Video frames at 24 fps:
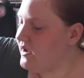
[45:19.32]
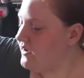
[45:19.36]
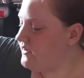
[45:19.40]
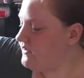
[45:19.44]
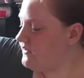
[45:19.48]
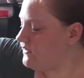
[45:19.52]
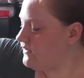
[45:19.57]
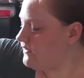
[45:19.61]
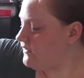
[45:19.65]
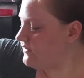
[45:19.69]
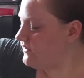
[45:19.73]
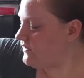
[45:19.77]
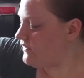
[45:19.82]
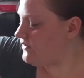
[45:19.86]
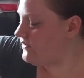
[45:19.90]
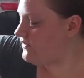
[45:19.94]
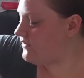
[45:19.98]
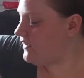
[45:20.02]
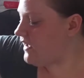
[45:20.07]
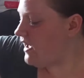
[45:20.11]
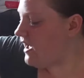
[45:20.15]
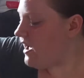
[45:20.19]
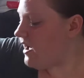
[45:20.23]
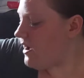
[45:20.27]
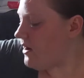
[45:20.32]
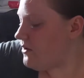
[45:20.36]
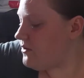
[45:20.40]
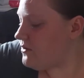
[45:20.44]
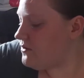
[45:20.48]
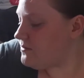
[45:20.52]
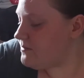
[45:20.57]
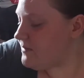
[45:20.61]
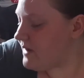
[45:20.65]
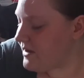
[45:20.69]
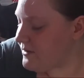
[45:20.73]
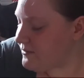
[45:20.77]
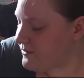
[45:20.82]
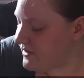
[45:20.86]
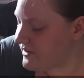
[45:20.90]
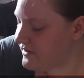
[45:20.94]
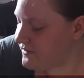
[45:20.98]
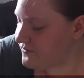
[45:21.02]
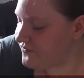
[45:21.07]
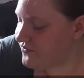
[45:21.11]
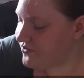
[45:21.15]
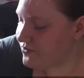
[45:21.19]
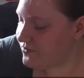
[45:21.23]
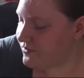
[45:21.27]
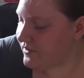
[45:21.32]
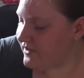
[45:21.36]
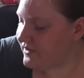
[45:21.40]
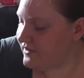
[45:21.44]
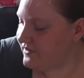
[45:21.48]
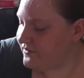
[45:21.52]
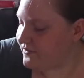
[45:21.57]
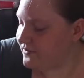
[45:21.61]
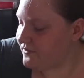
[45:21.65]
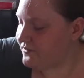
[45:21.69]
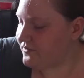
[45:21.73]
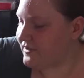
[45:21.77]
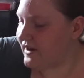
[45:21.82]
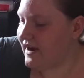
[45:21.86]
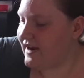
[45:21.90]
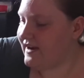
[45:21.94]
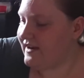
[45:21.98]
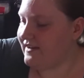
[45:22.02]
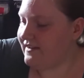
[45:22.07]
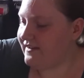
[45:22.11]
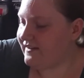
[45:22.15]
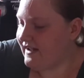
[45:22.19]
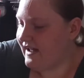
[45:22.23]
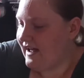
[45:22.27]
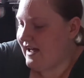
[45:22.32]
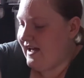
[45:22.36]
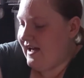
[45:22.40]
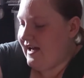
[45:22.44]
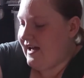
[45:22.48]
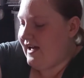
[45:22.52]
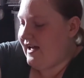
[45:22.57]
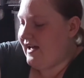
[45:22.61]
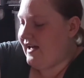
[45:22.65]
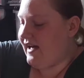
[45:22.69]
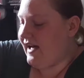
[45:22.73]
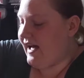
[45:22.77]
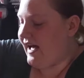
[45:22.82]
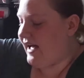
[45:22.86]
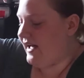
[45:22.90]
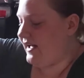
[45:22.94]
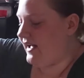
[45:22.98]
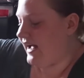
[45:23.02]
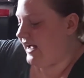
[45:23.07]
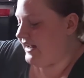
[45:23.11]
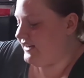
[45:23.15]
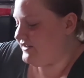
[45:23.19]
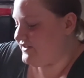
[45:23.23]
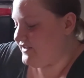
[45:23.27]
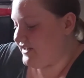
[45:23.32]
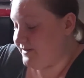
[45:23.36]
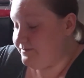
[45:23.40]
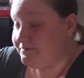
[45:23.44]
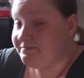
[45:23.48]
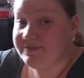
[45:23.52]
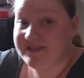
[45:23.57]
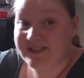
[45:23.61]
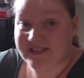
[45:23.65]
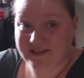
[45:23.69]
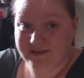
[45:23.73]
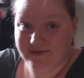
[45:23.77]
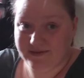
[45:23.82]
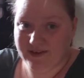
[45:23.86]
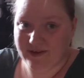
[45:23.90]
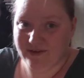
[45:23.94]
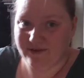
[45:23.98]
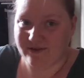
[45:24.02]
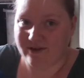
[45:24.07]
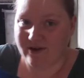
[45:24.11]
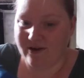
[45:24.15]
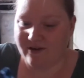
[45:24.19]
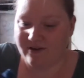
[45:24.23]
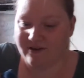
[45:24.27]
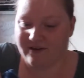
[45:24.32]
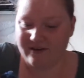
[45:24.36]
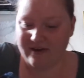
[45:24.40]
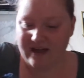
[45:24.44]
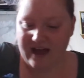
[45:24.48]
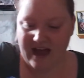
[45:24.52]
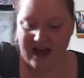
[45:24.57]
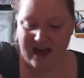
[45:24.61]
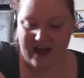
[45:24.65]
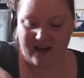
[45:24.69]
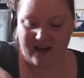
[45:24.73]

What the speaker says: So my wonderful, wonderful friend Angie, Silver Goose Gog,